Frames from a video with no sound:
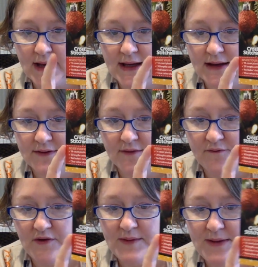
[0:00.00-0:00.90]
I get the
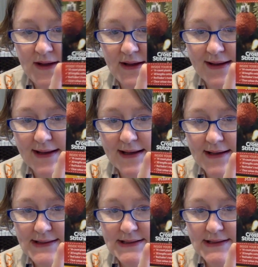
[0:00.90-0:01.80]
freebie
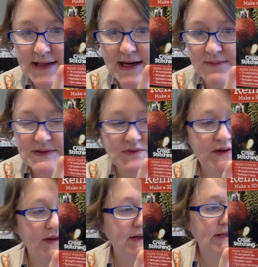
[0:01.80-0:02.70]
kit that comes
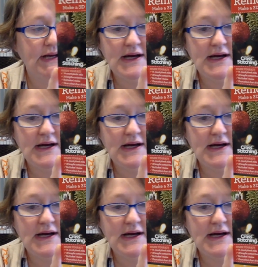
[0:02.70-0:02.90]
with it.